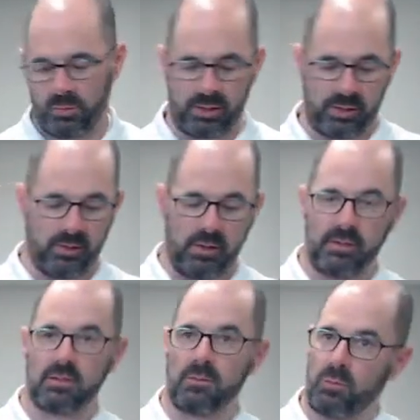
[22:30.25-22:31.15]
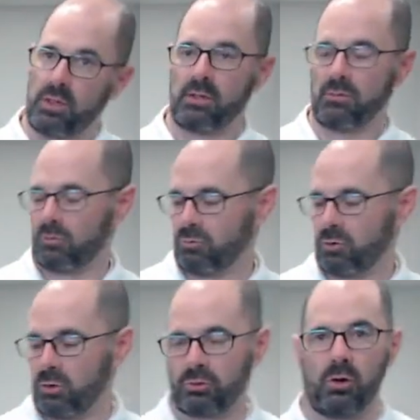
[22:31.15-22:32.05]
with a
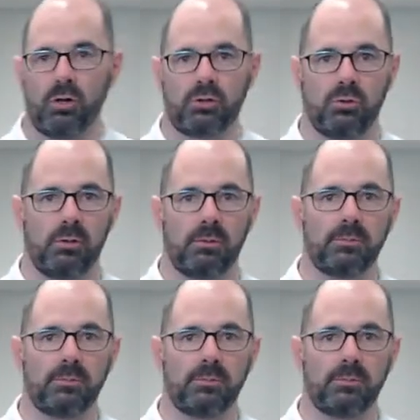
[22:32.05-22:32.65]
torque tool.